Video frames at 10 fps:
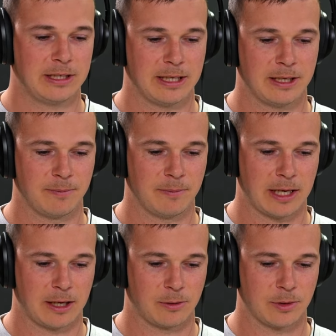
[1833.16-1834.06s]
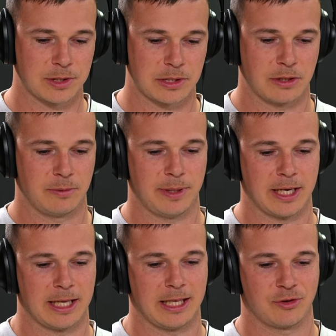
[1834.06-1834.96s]
Um, and also
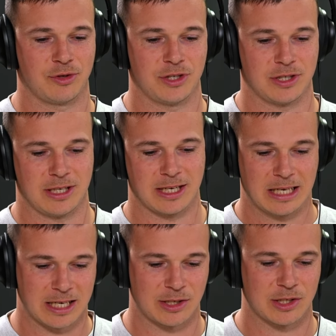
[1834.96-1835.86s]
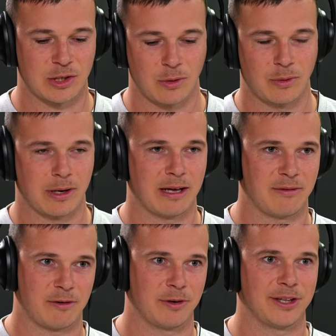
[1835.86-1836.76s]
being an electrician, like I can solder
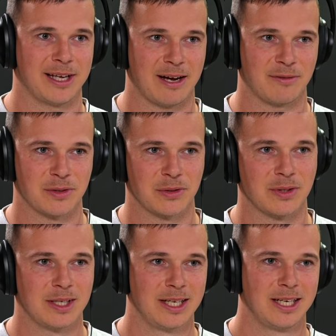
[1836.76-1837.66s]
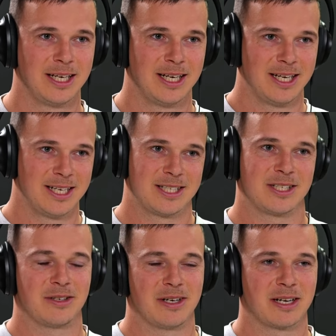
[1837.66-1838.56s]
if I really have to. Oh.
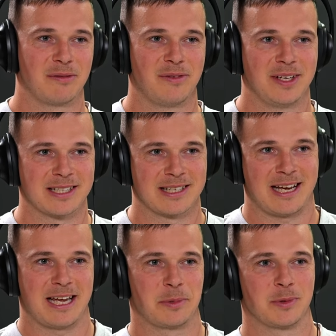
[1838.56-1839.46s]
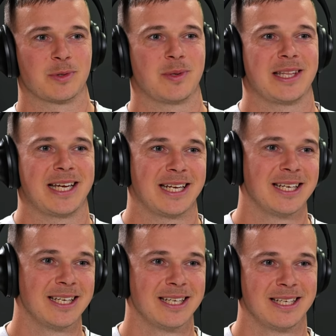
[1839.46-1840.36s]
So I can fix cables when they,
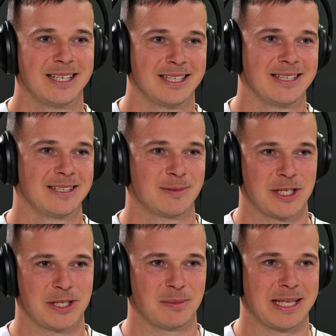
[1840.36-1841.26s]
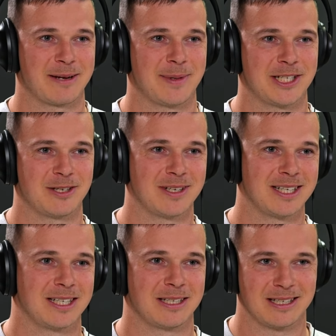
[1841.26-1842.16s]
especially the Blackmagic
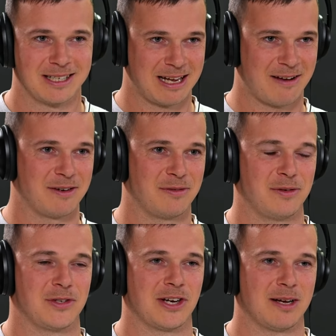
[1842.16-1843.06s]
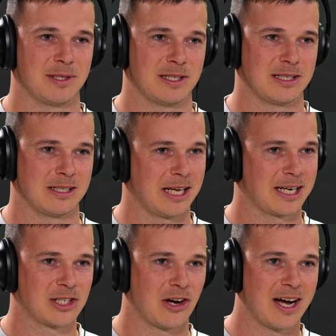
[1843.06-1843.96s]
one, have it a few times, it
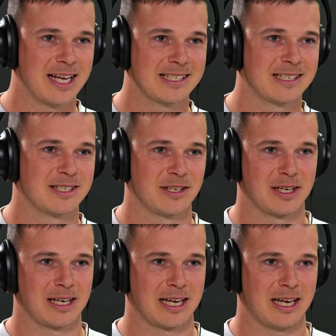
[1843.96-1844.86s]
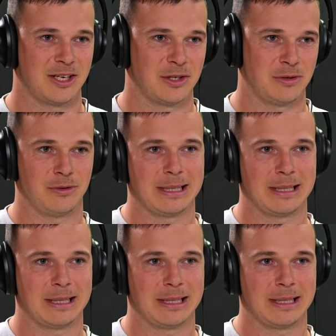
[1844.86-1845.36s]
like dies, so you can get a new